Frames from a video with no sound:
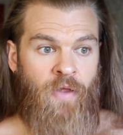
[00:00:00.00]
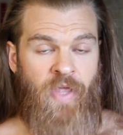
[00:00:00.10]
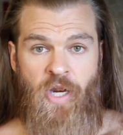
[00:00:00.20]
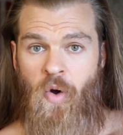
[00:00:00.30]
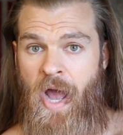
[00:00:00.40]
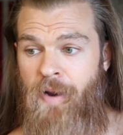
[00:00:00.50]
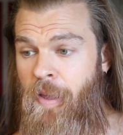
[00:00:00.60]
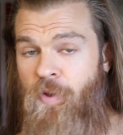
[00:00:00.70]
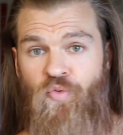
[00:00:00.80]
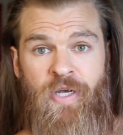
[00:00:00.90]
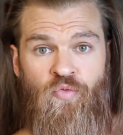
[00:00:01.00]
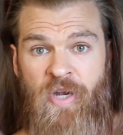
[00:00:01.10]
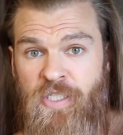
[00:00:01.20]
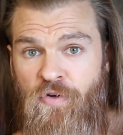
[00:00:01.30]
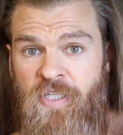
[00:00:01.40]
They know how to maybe read
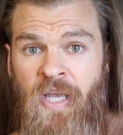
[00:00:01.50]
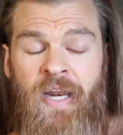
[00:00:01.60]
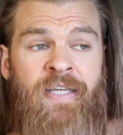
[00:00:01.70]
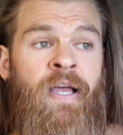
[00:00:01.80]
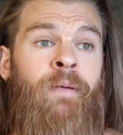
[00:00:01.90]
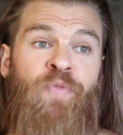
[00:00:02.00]
research studies.